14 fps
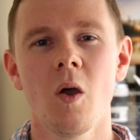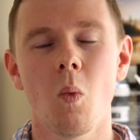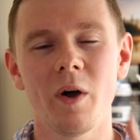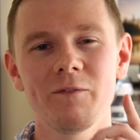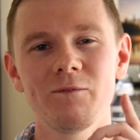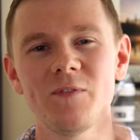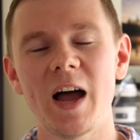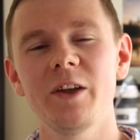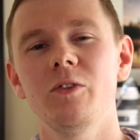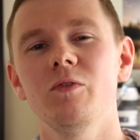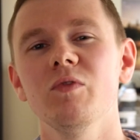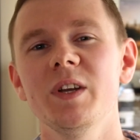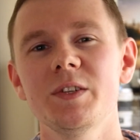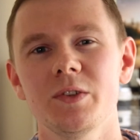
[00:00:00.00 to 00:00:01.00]
One final
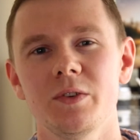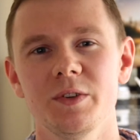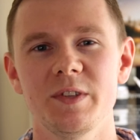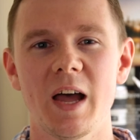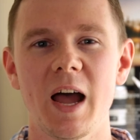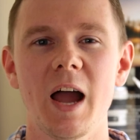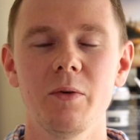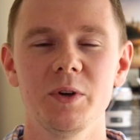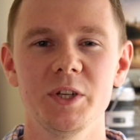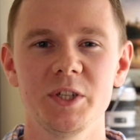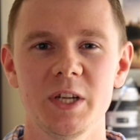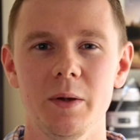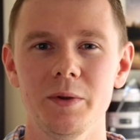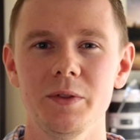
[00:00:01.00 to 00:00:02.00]
resource that I want to
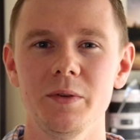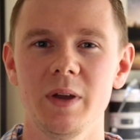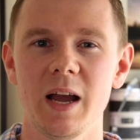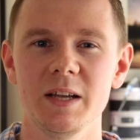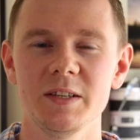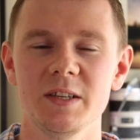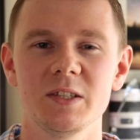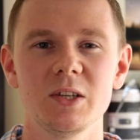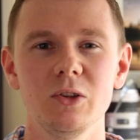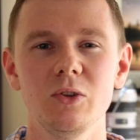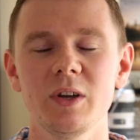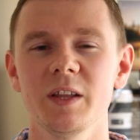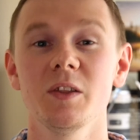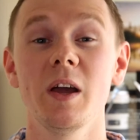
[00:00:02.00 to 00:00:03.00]
share with you guys is to
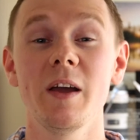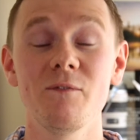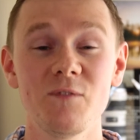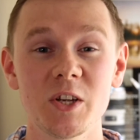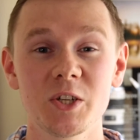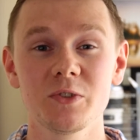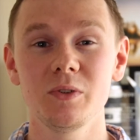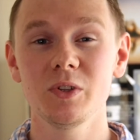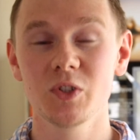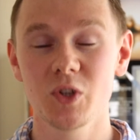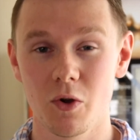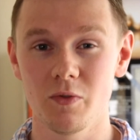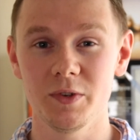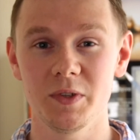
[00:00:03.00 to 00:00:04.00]
look at the official
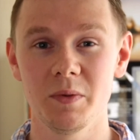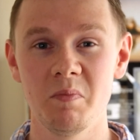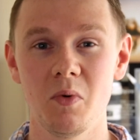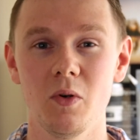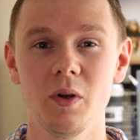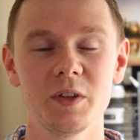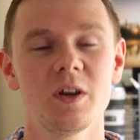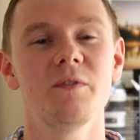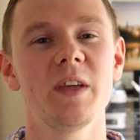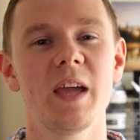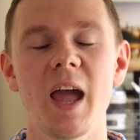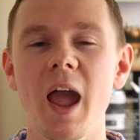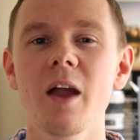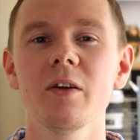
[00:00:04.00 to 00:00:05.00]
tourism boards of
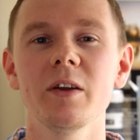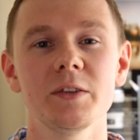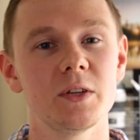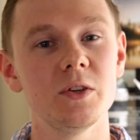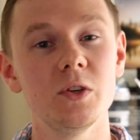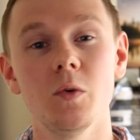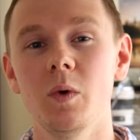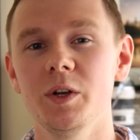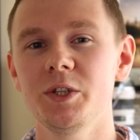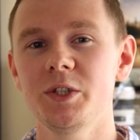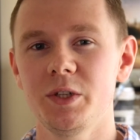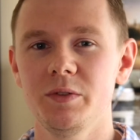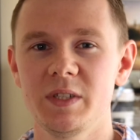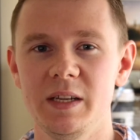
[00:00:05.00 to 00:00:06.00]
the areas that you want to
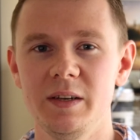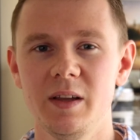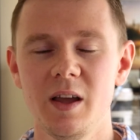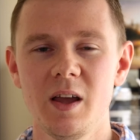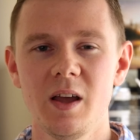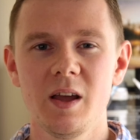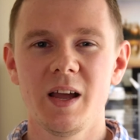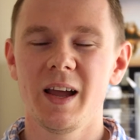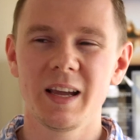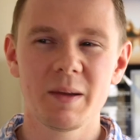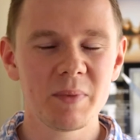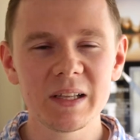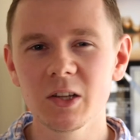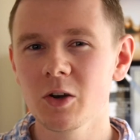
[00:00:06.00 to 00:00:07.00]
shoot in. It
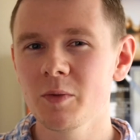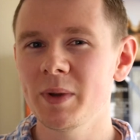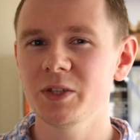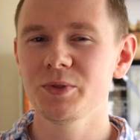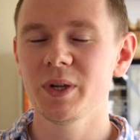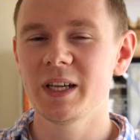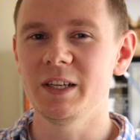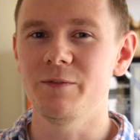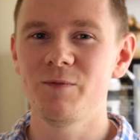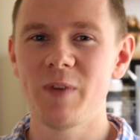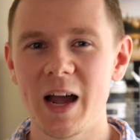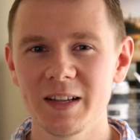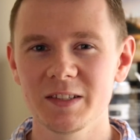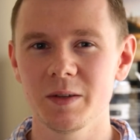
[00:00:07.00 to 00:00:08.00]
can be a little bit tricky to
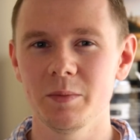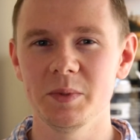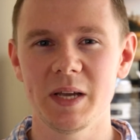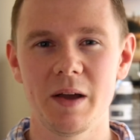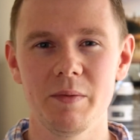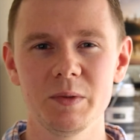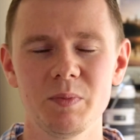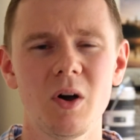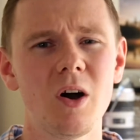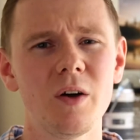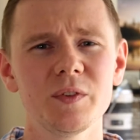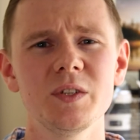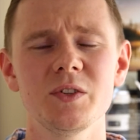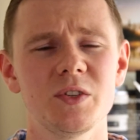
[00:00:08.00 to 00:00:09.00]
find sometimes, but
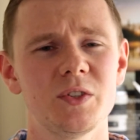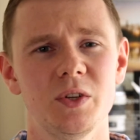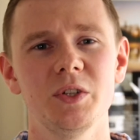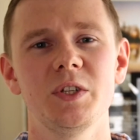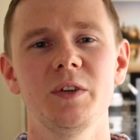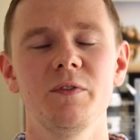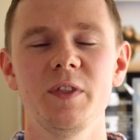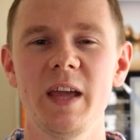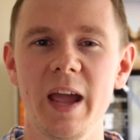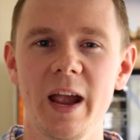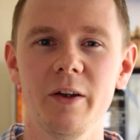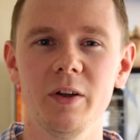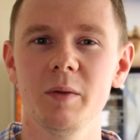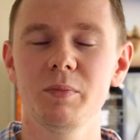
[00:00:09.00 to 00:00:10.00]
often just searching for the
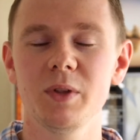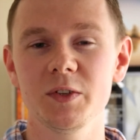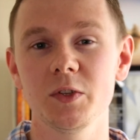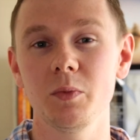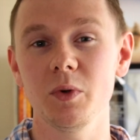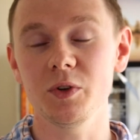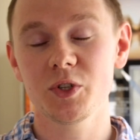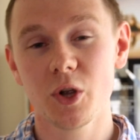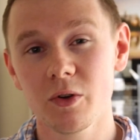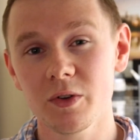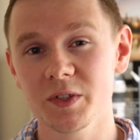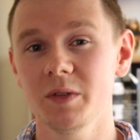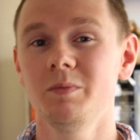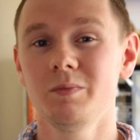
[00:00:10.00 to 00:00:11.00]
area plus the word
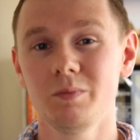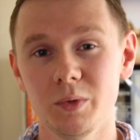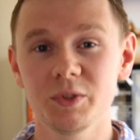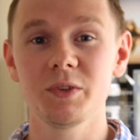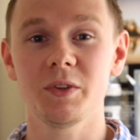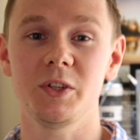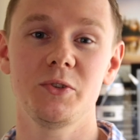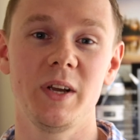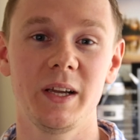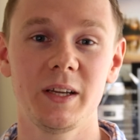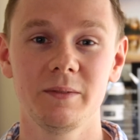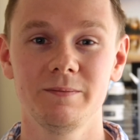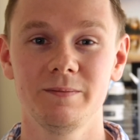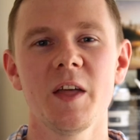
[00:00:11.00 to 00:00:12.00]
tourism will do the
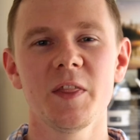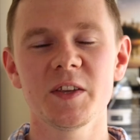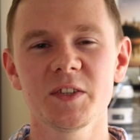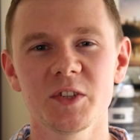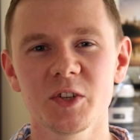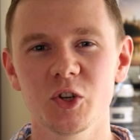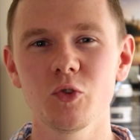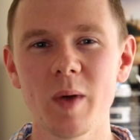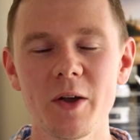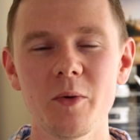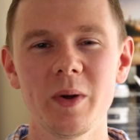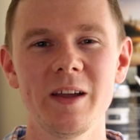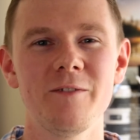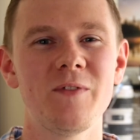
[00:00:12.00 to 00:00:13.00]
trick. This is a
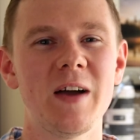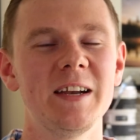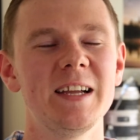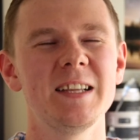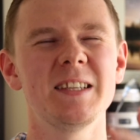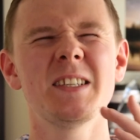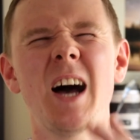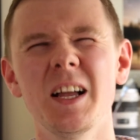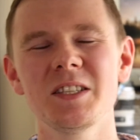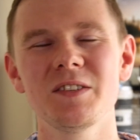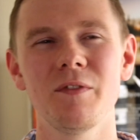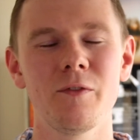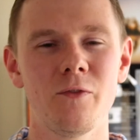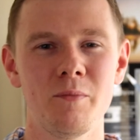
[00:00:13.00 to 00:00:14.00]
great way of finding tons
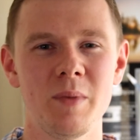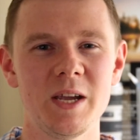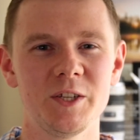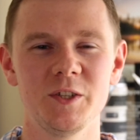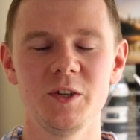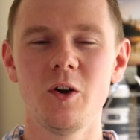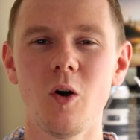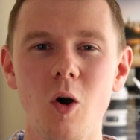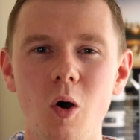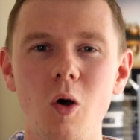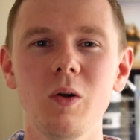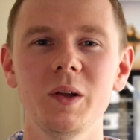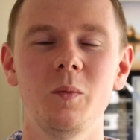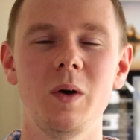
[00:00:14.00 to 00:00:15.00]
of information
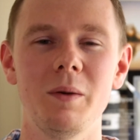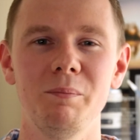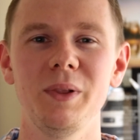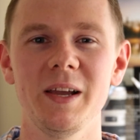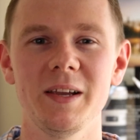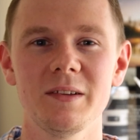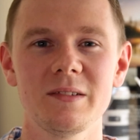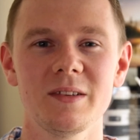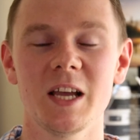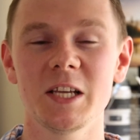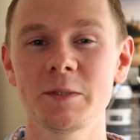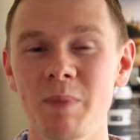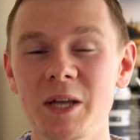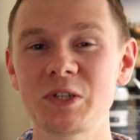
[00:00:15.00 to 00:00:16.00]
all in one place,
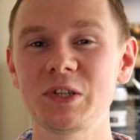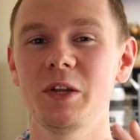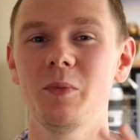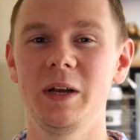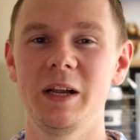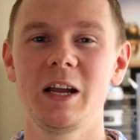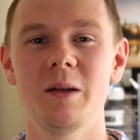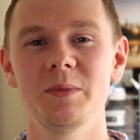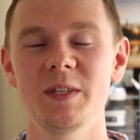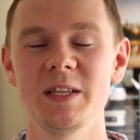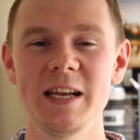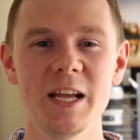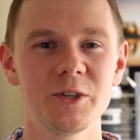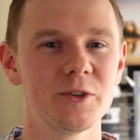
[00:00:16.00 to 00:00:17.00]
especially when it comes to
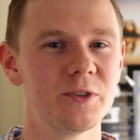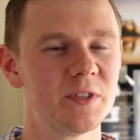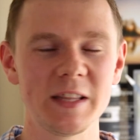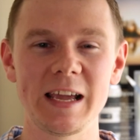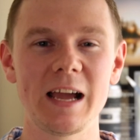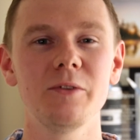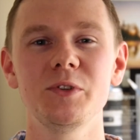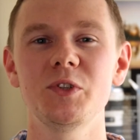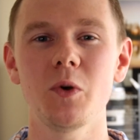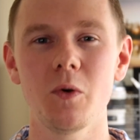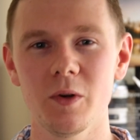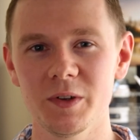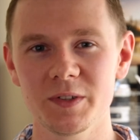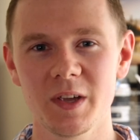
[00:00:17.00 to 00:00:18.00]
natures and the
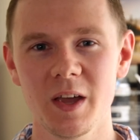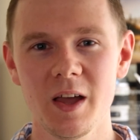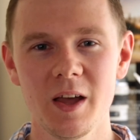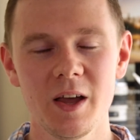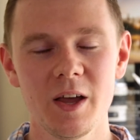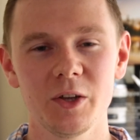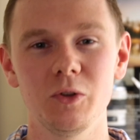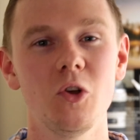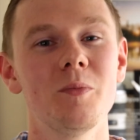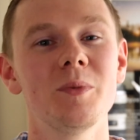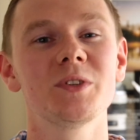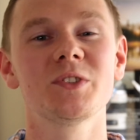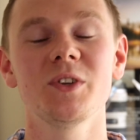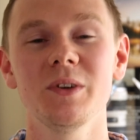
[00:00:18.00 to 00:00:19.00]
outdoors. You'll
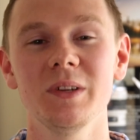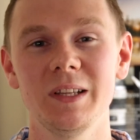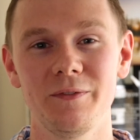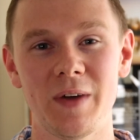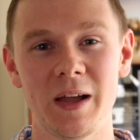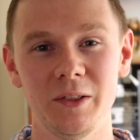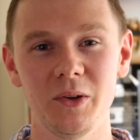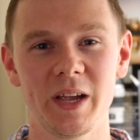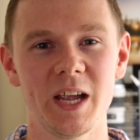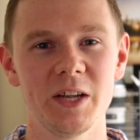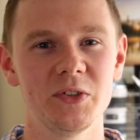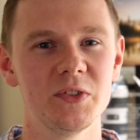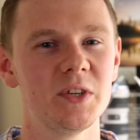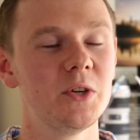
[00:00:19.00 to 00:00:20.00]
almost certainly find
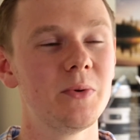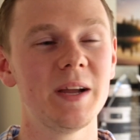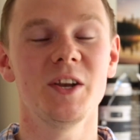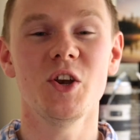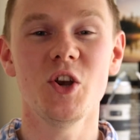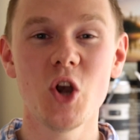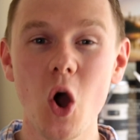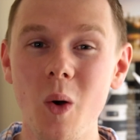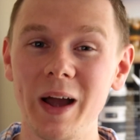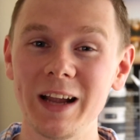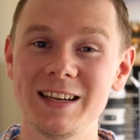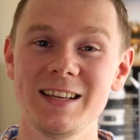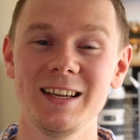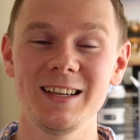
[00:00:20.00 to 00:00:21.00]
locations that you had no
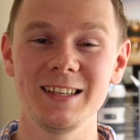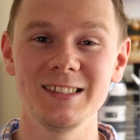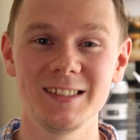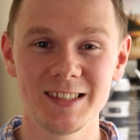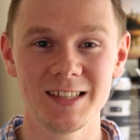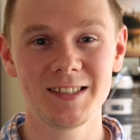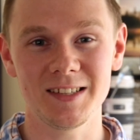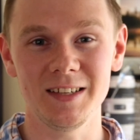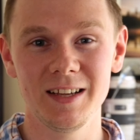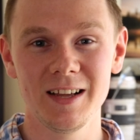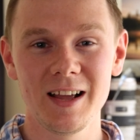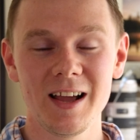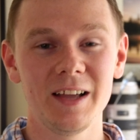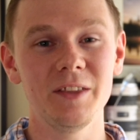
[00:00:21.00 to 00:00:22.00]
idea existed,
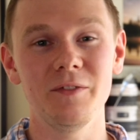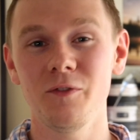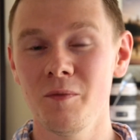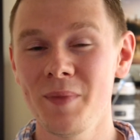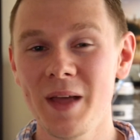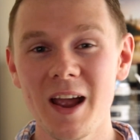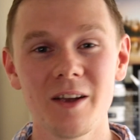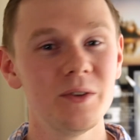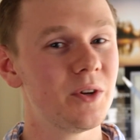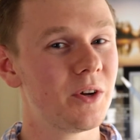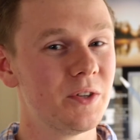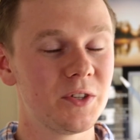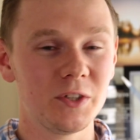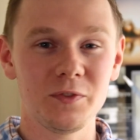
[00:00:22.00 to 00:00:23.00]
and then from there you
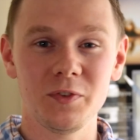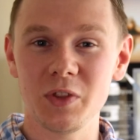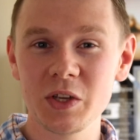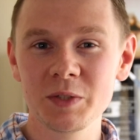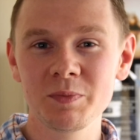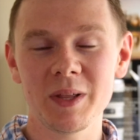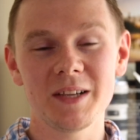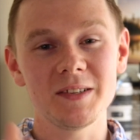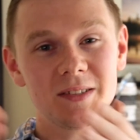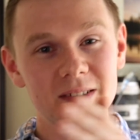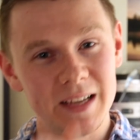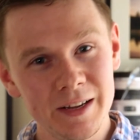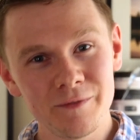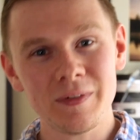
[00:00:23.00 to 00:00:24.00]
can search for those
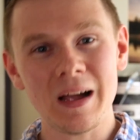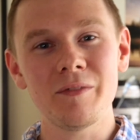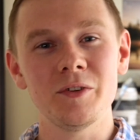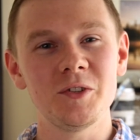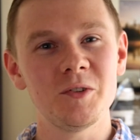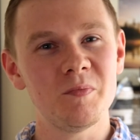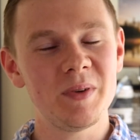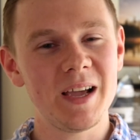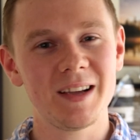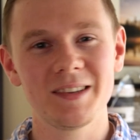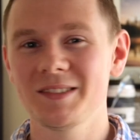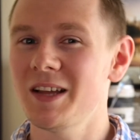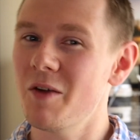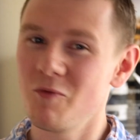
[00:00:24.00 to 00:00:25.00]
places in five hundred p
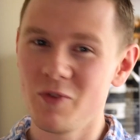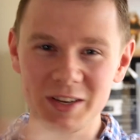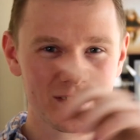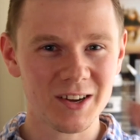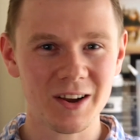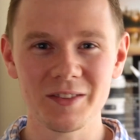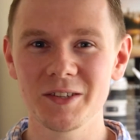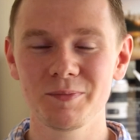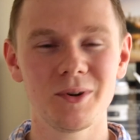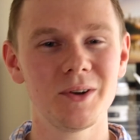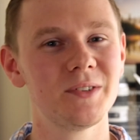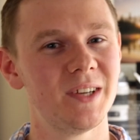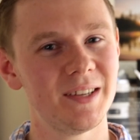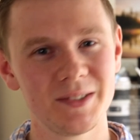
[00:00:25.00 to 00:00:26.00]
x and restart this
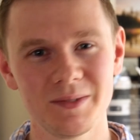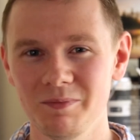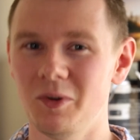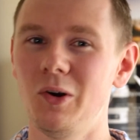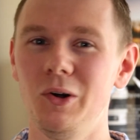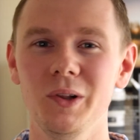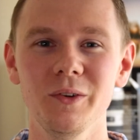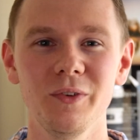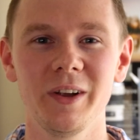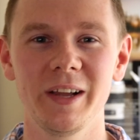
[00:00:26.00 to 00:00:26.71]
process all over